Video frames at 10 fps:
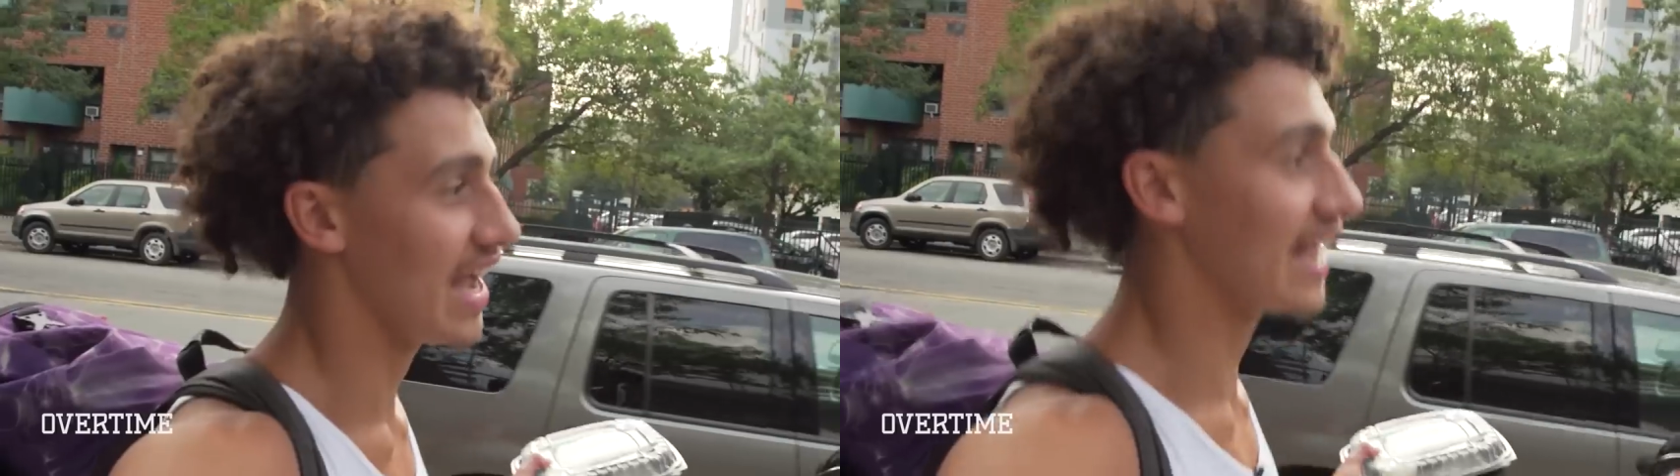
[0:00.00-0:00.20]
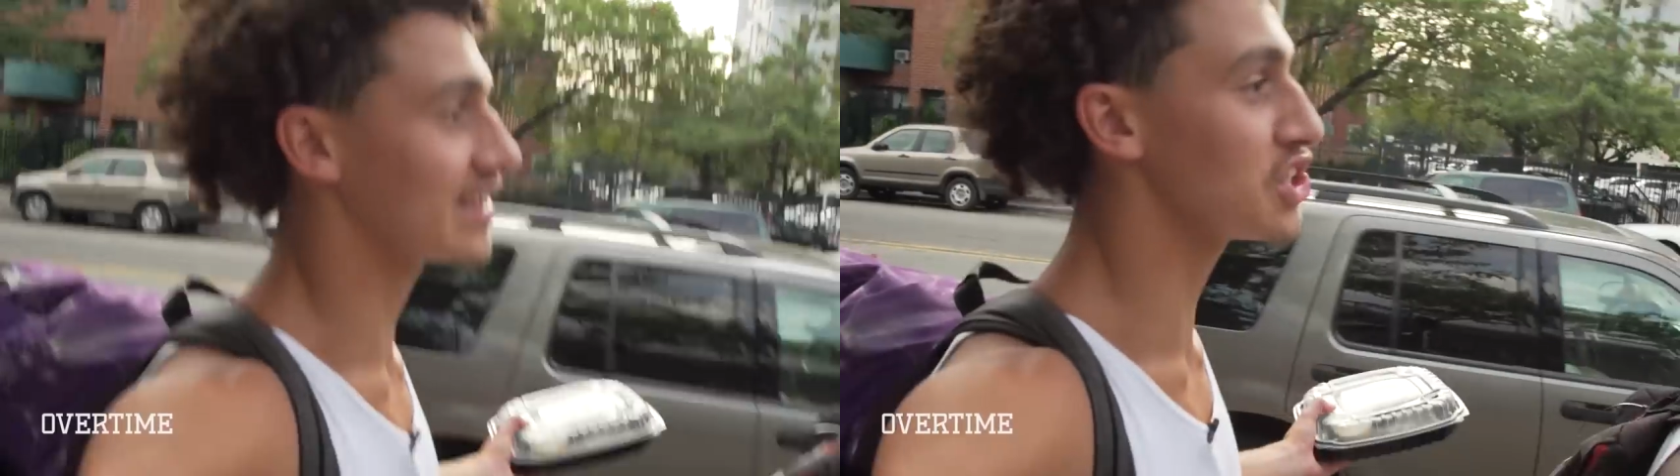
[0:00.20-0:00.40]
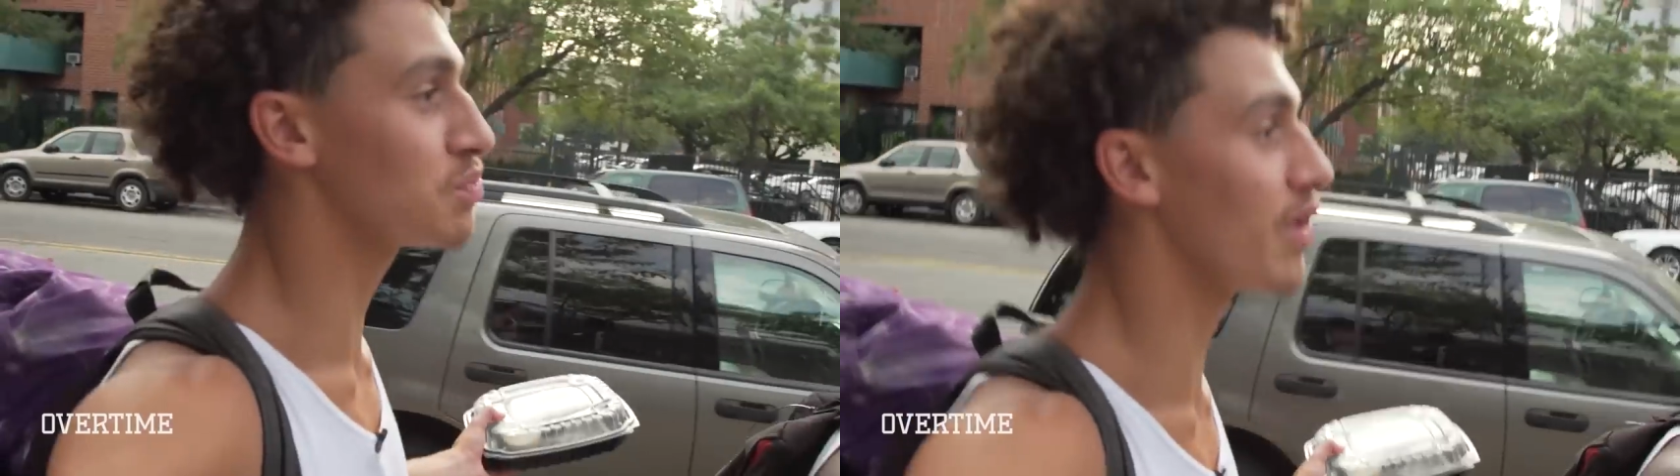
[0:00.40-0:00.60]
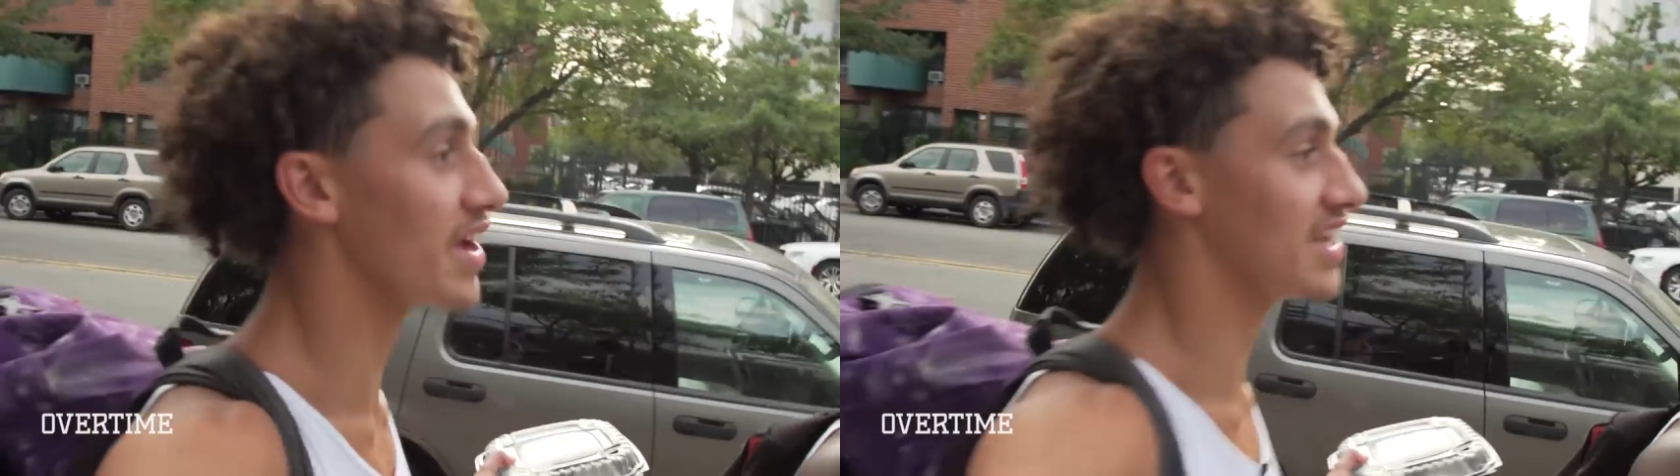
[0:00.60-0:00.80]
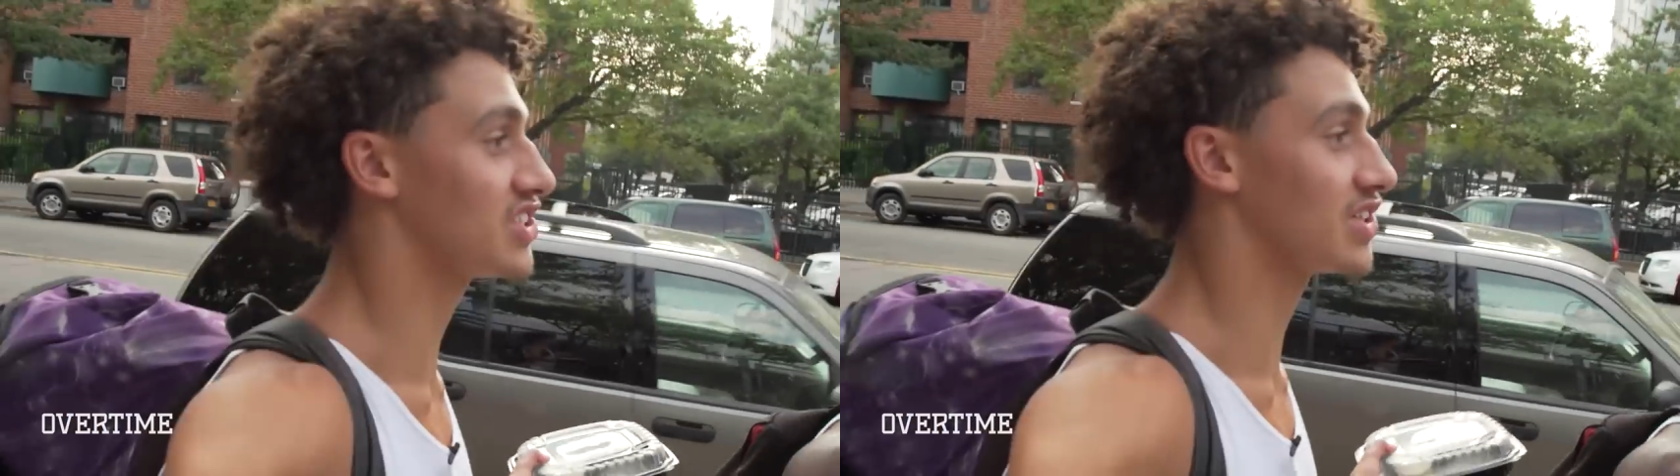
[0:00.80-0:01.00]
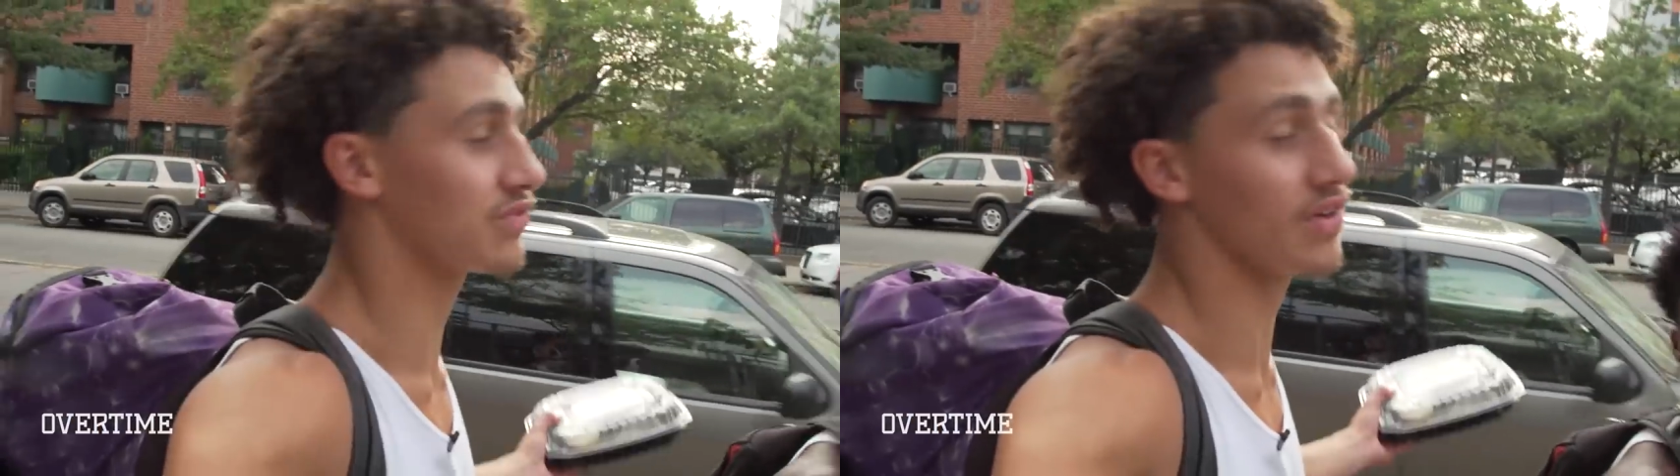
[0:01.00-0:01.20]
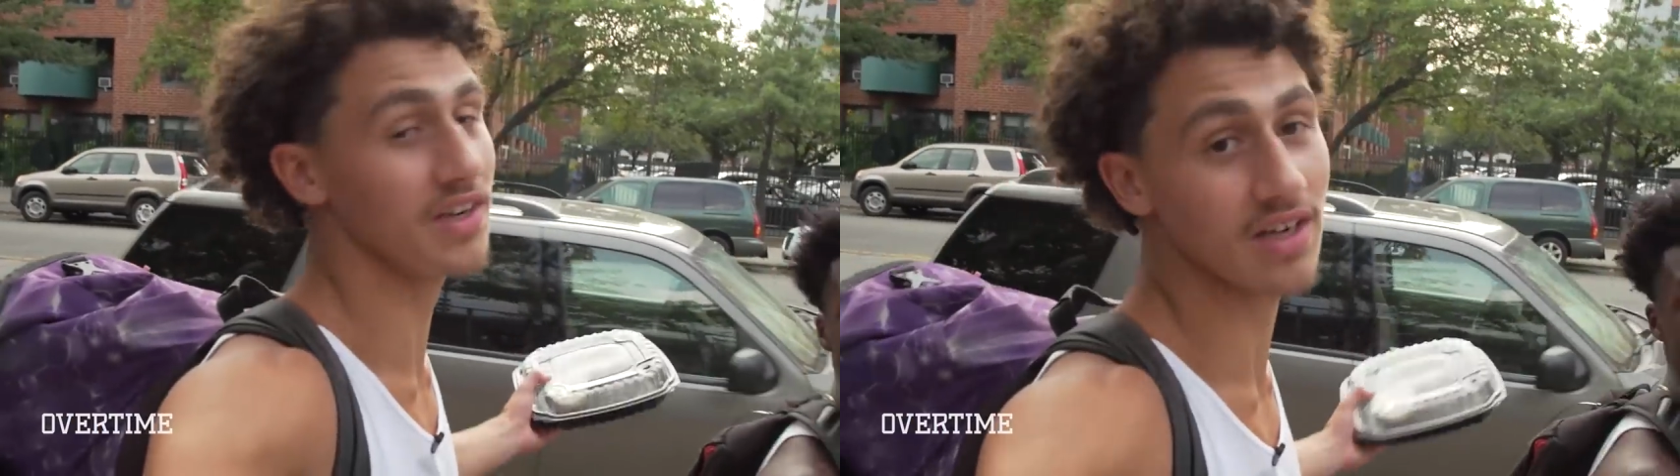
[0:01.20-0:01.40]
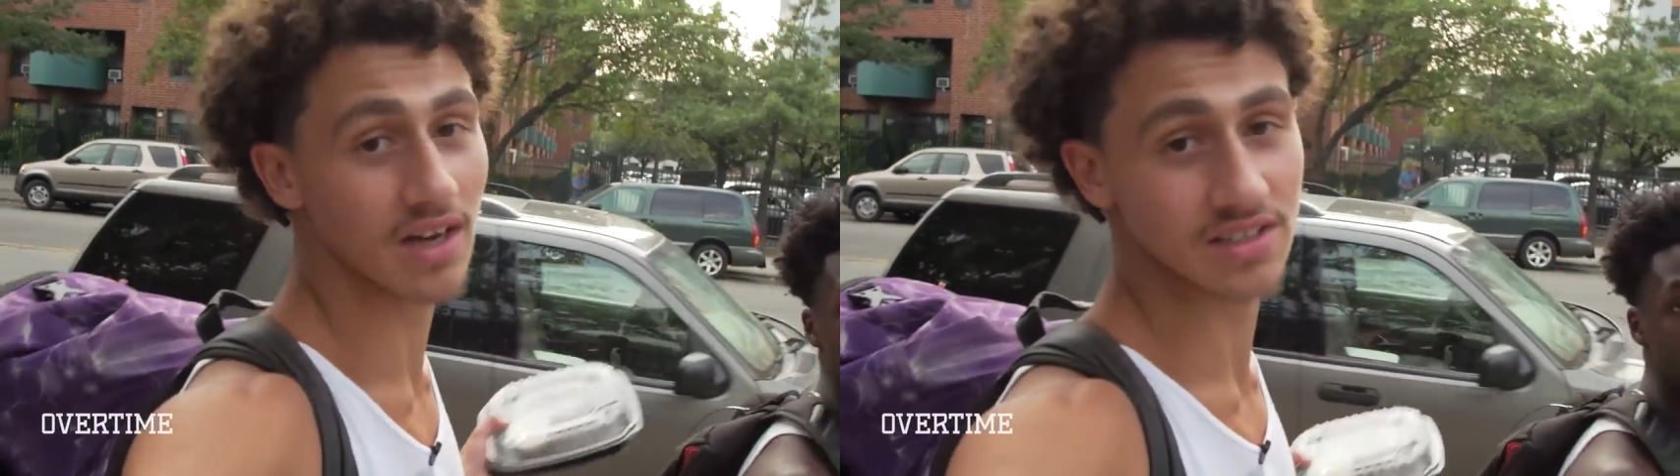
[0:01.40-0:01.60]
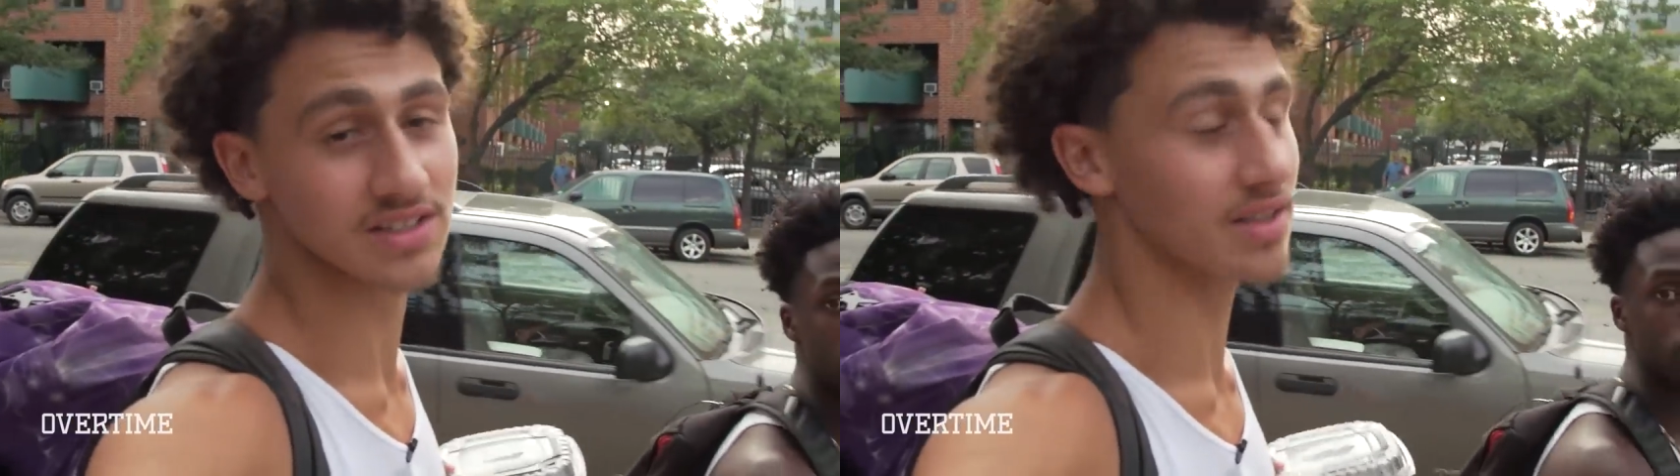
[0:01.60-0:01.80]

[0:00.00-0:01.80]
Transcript: At this point, it's just funny to us.